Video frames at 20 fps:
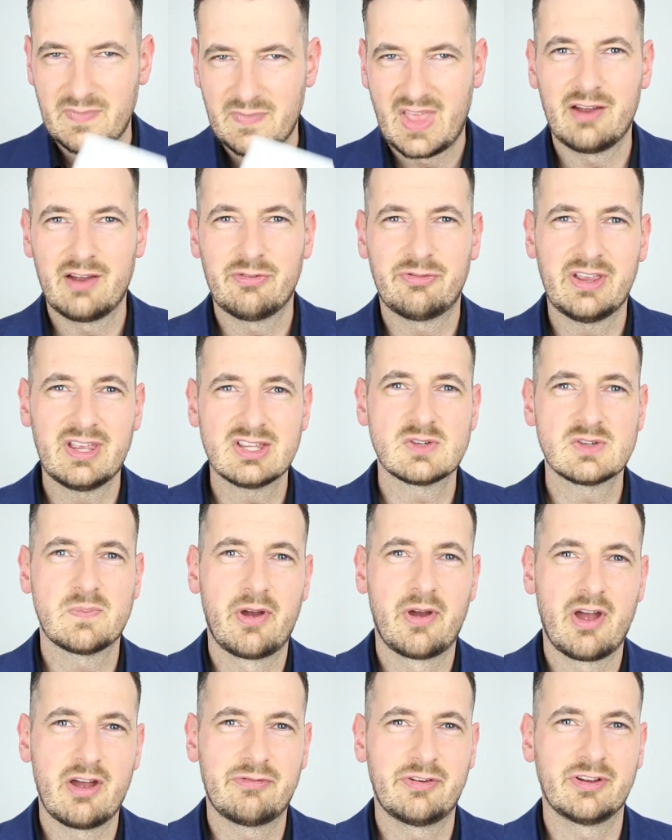I think it's
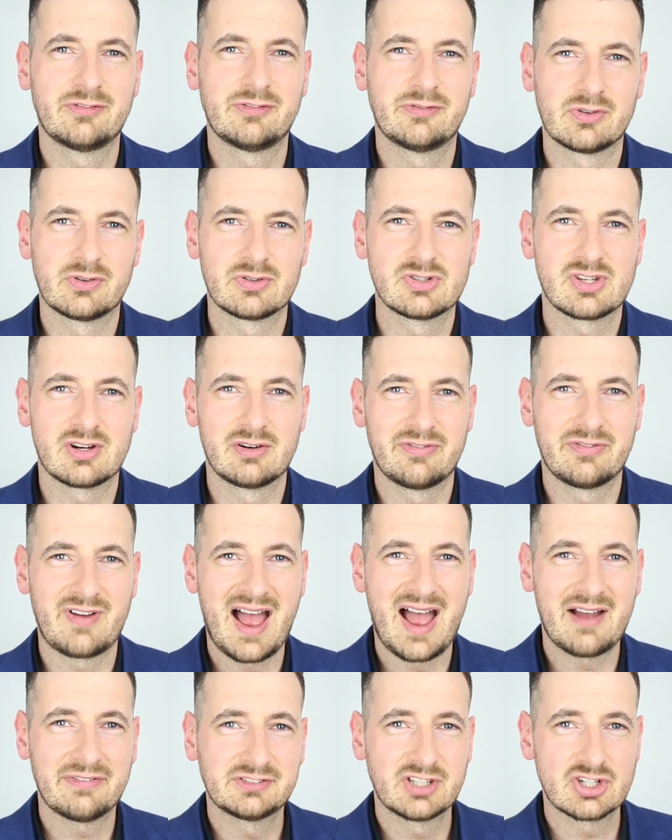perfect for sort of
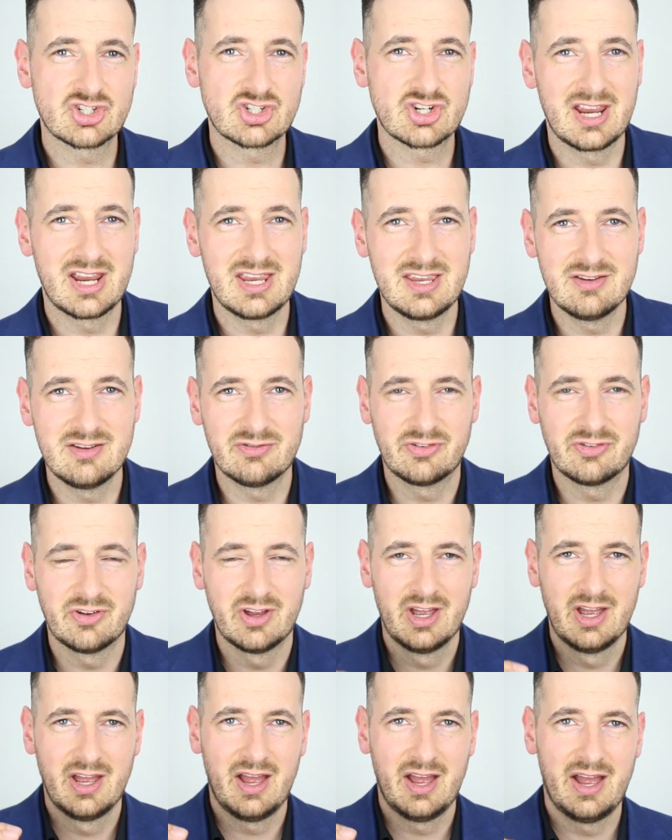aftershave.
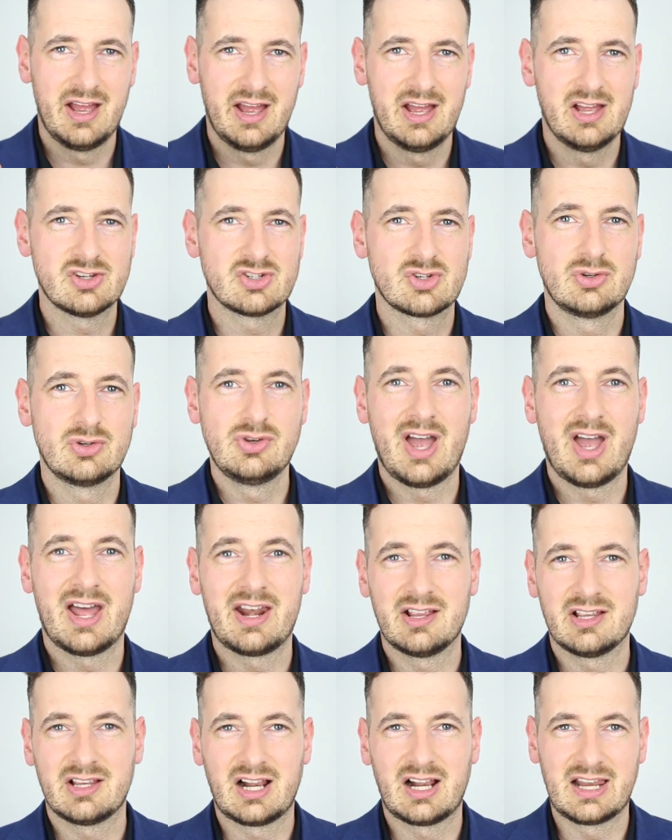So you had
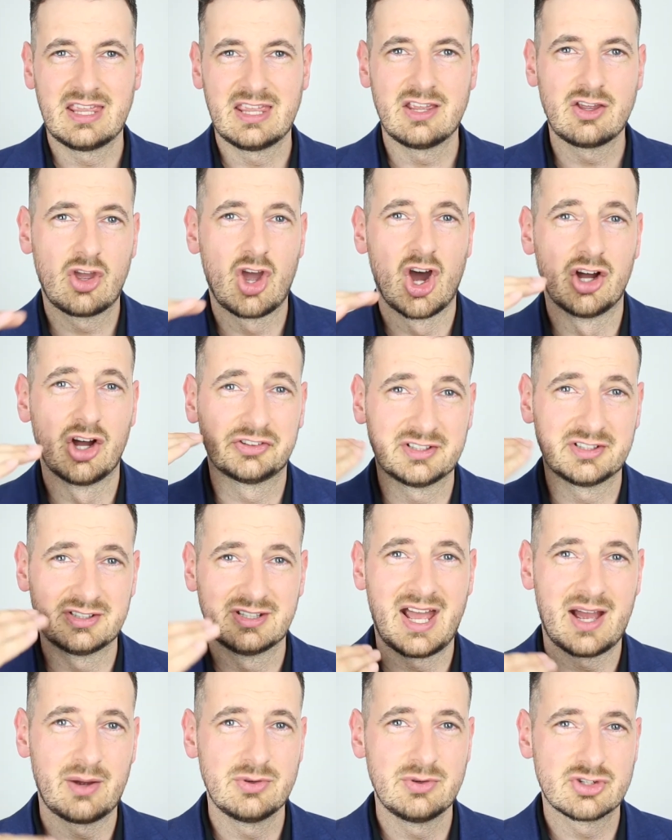a clean cut and
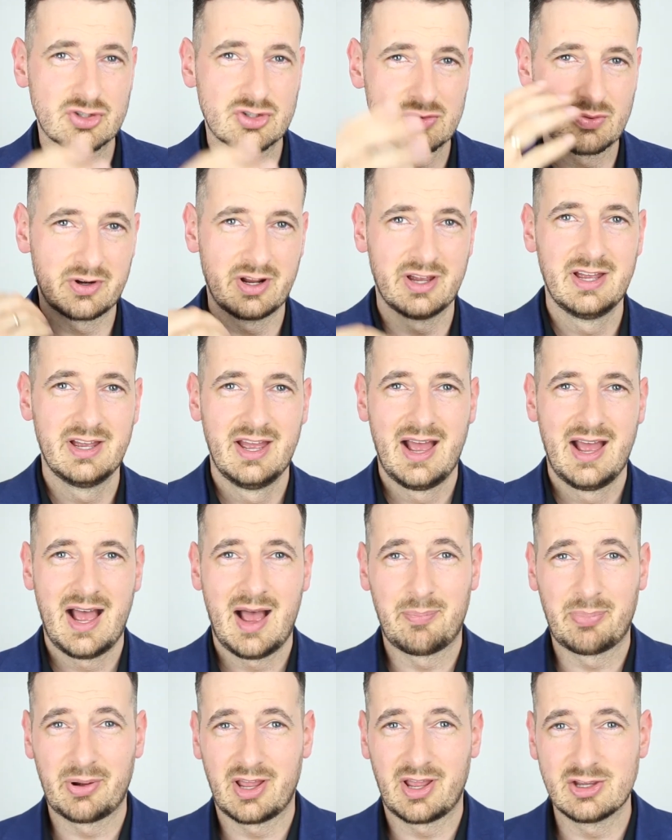now you just want to
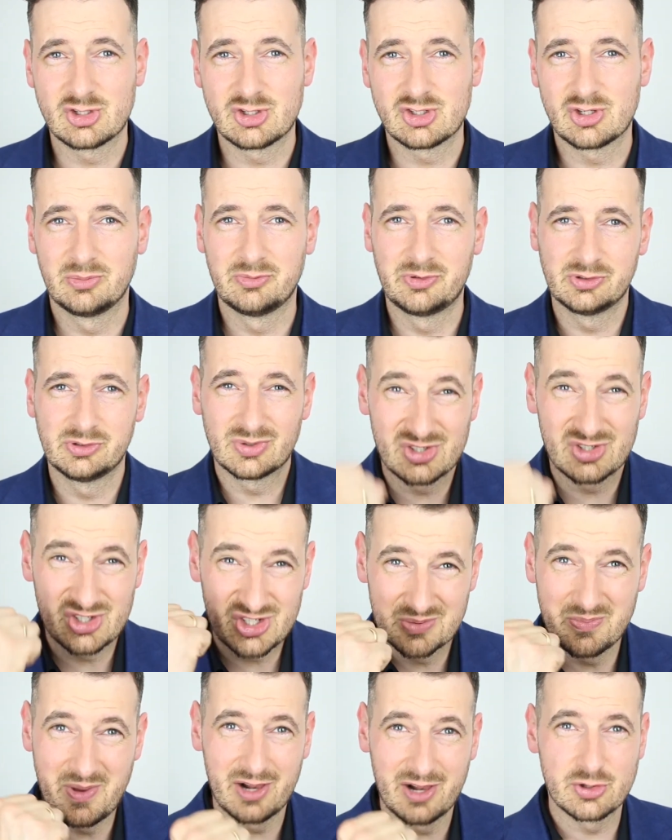apply something to
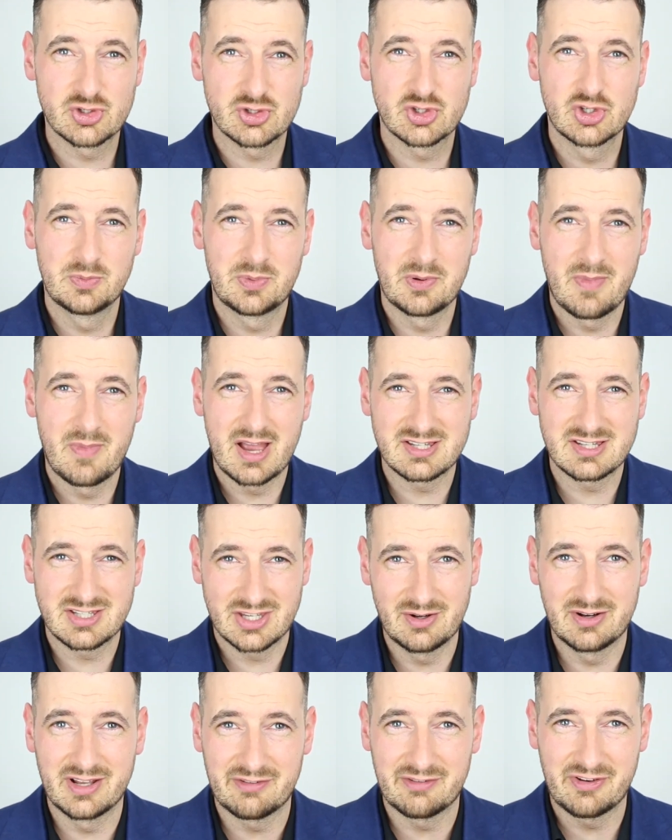smell super
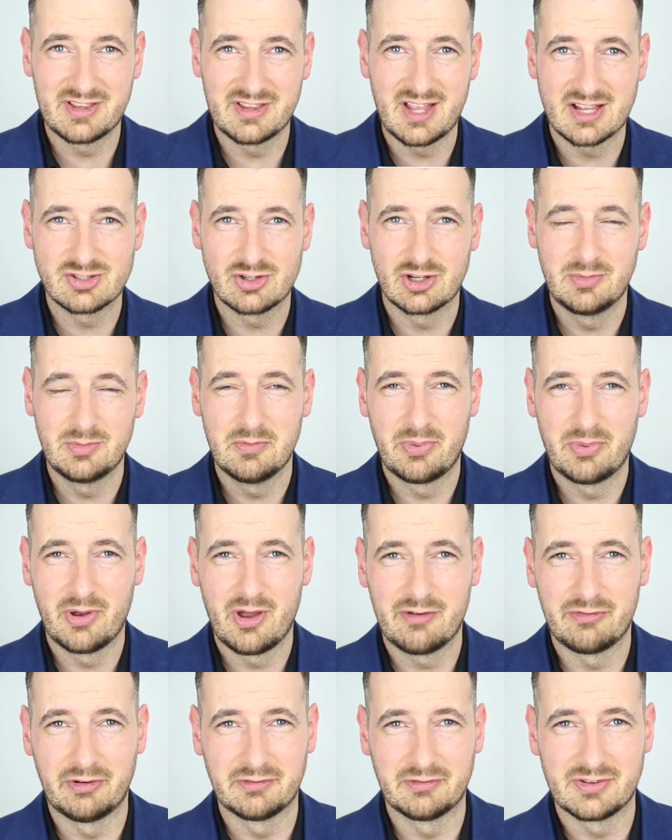masculine. I think that's going to be
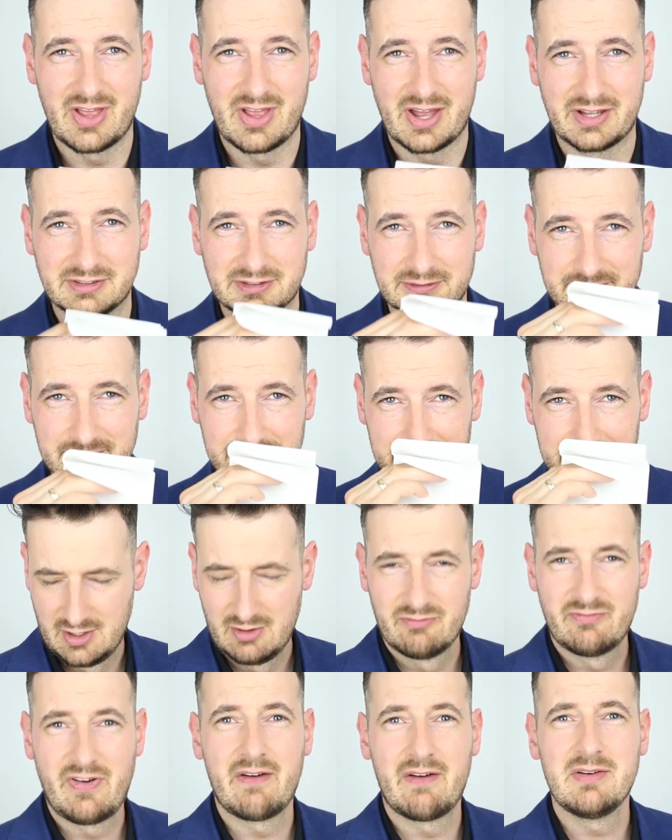perfect for that.
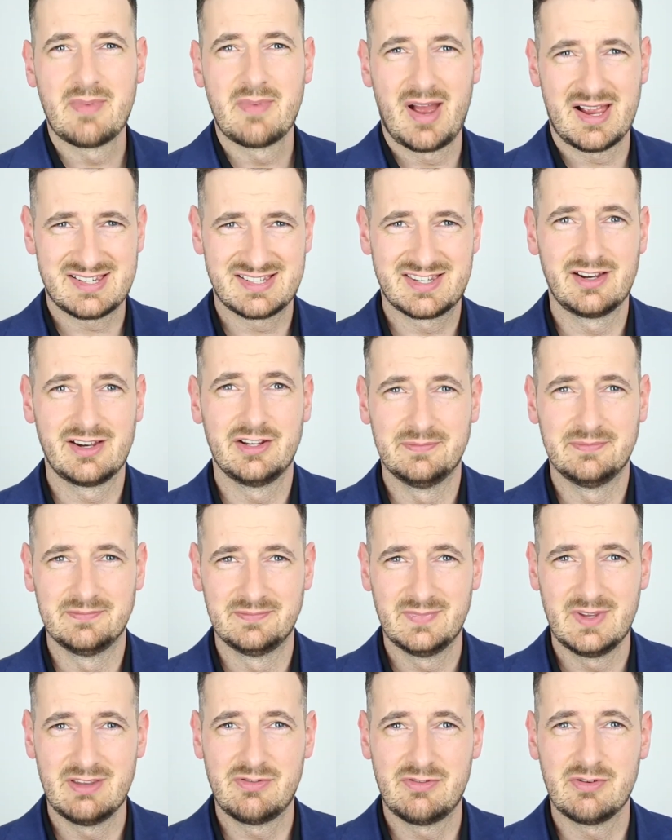Very masculine.
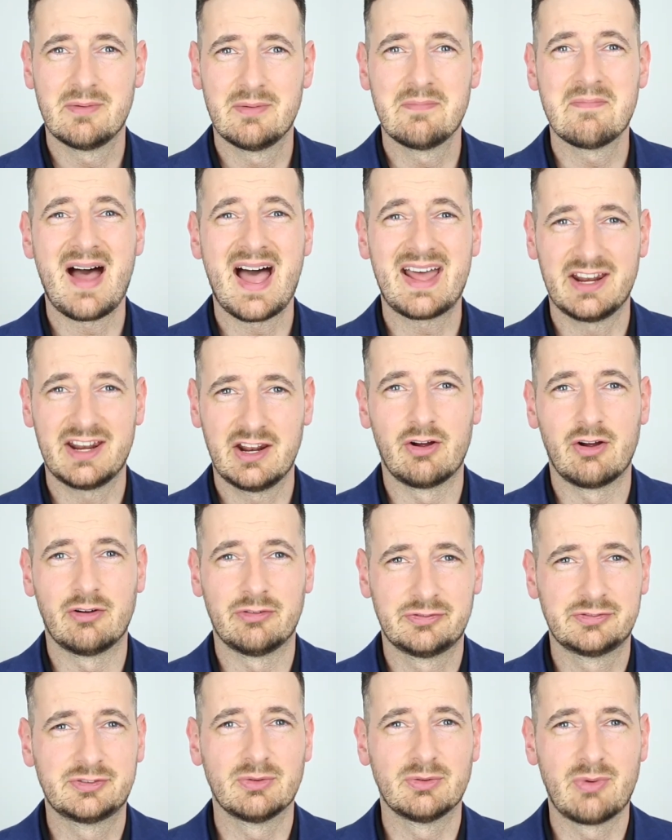If you were man
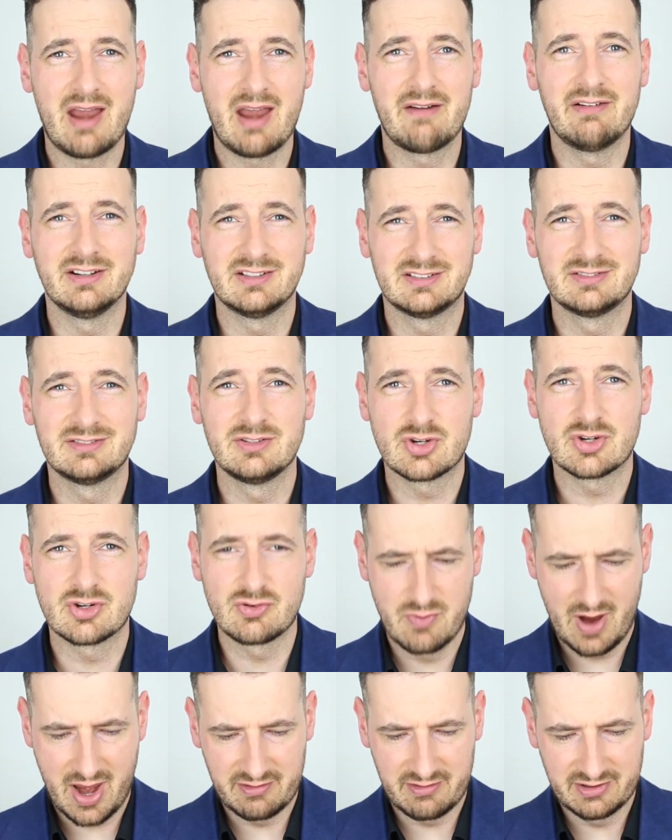enough to wear it, you should
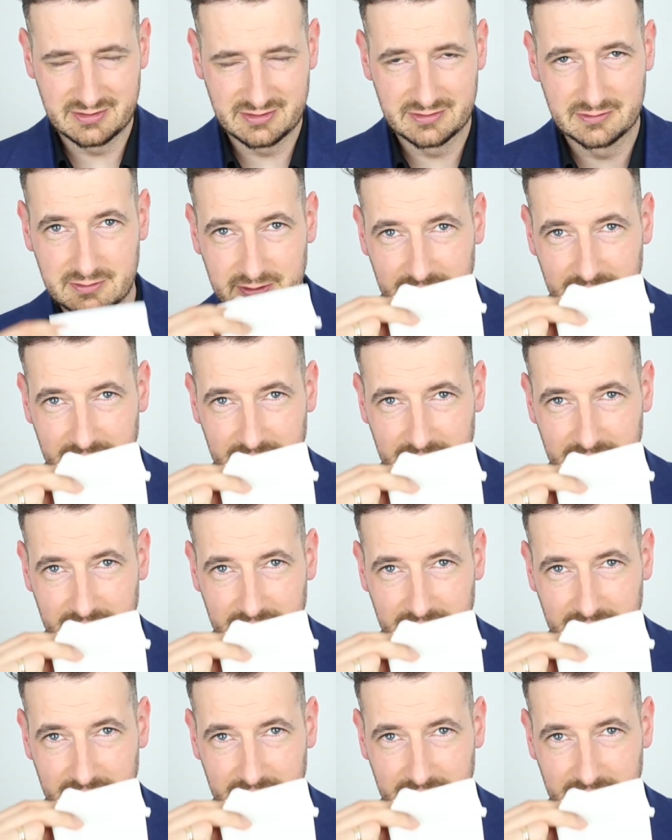wear it.